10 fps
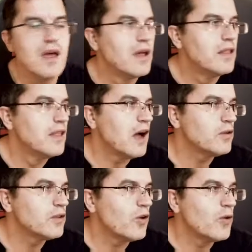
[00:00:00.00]
Now
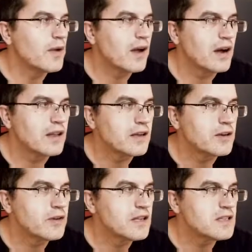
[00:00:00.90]
the omega L
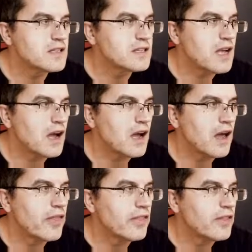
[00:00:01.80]
increases,
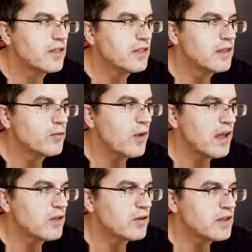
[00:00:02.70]
and the
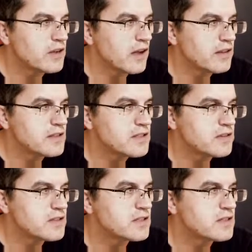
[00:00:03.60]
value here at the
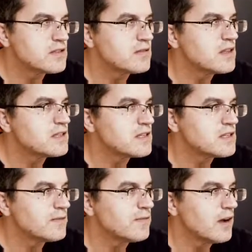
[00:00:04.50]
series resonance is
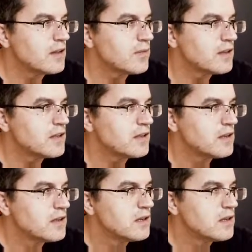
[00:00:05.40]
defined by the
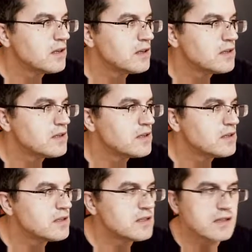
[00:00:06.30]

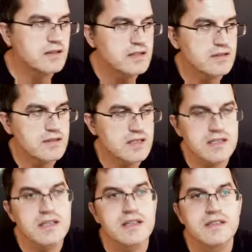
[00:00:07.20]
series
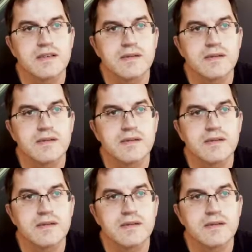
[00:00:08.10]
resistance.